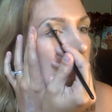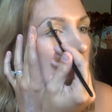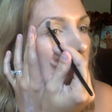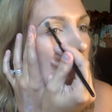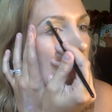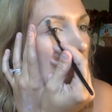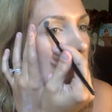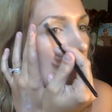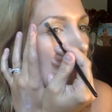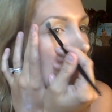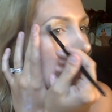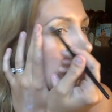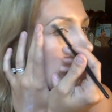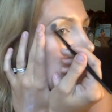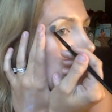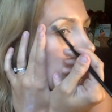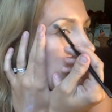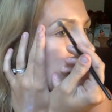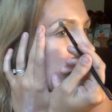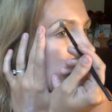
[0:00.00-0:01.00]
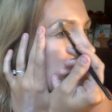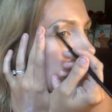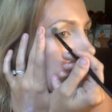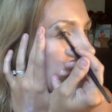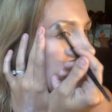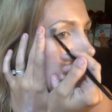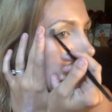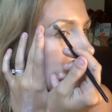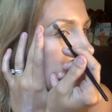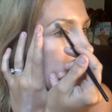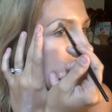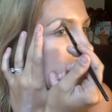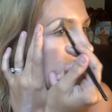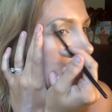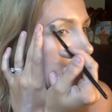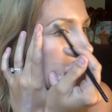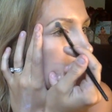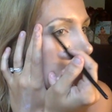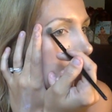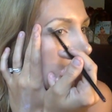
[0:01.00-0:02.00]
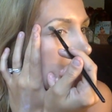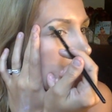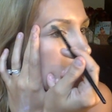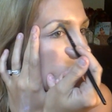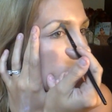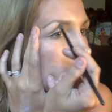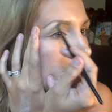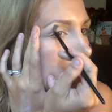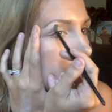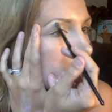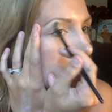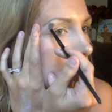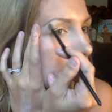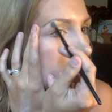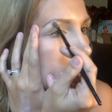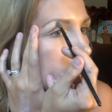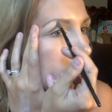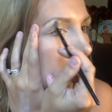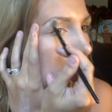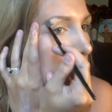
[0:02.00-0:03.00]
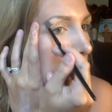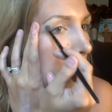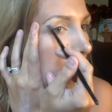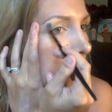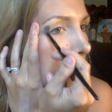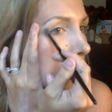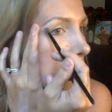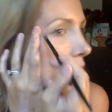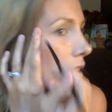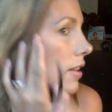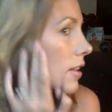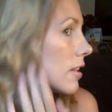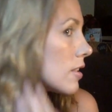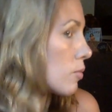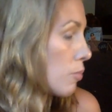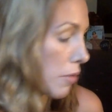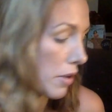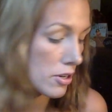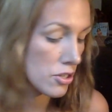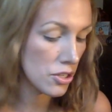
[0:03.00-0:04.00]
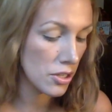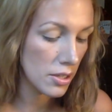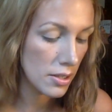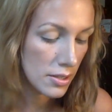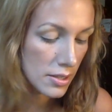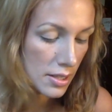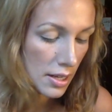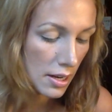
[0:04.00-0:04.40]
I really don't think that you can get better than these brushes.